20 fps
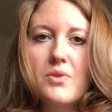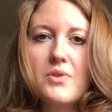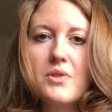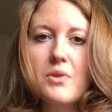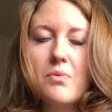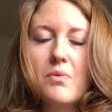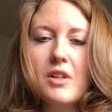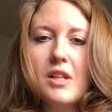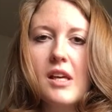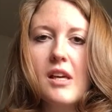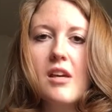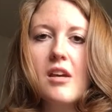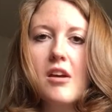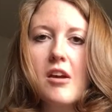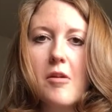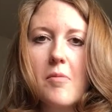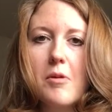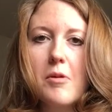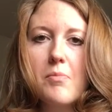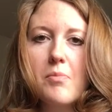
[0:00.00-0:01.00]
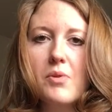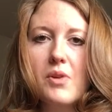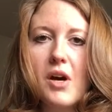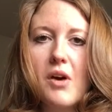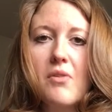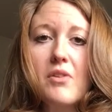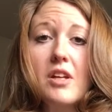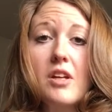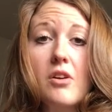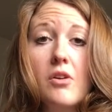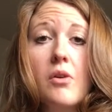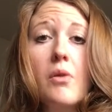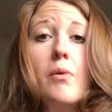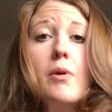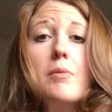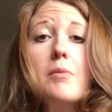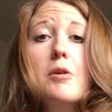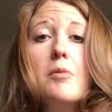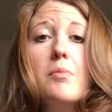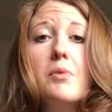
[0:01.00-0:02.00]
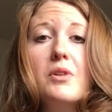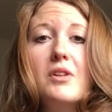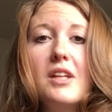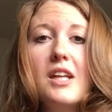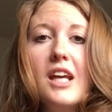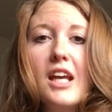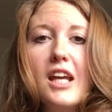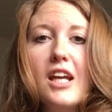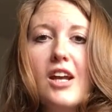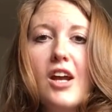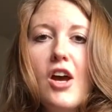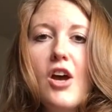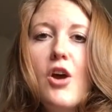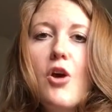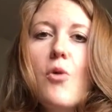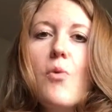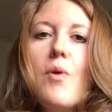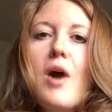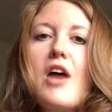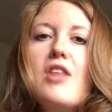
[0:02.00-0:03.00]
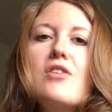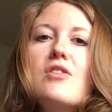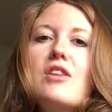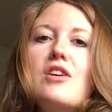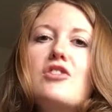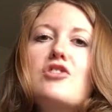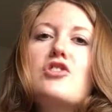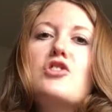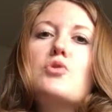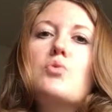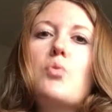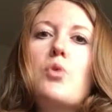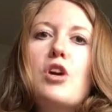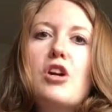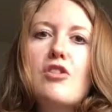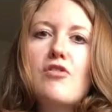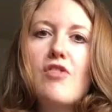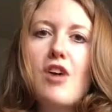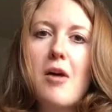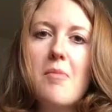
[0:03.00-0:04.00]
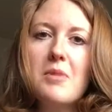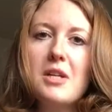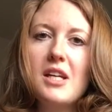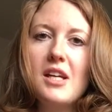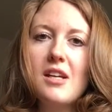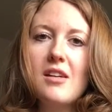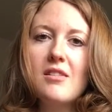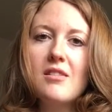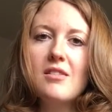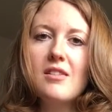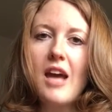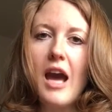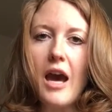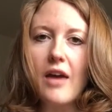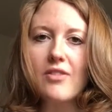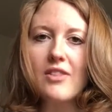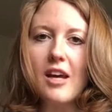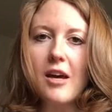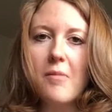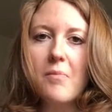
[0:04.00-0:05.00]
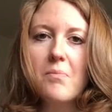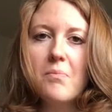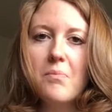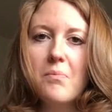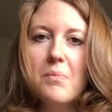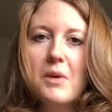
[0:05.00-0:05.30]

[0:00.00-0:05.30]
So really hearing people out and hearing what people need rather than just word vomiting at them,